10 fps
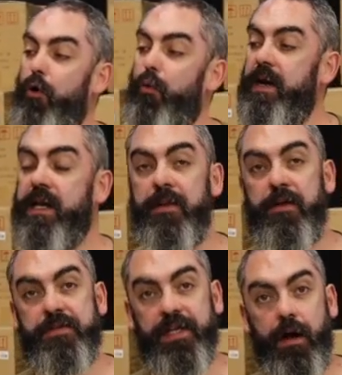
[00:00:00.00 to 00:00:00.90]
we're going to be
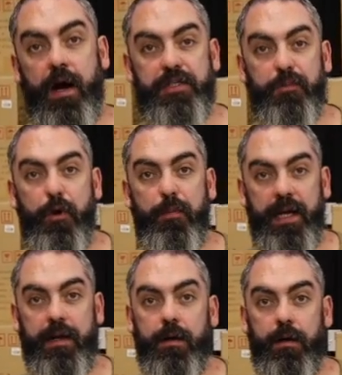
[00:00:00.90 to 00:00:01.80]
using isopropyl
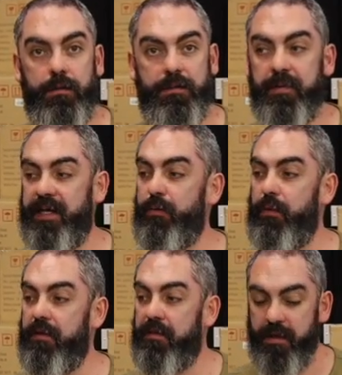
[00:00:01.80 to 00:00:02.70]
alcohol to begin
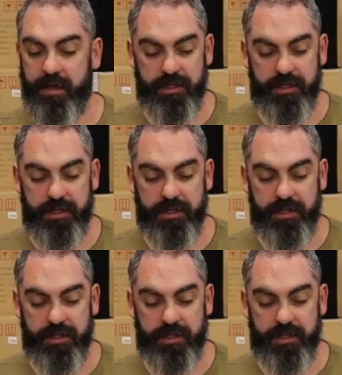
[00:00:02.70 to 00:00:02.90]
with,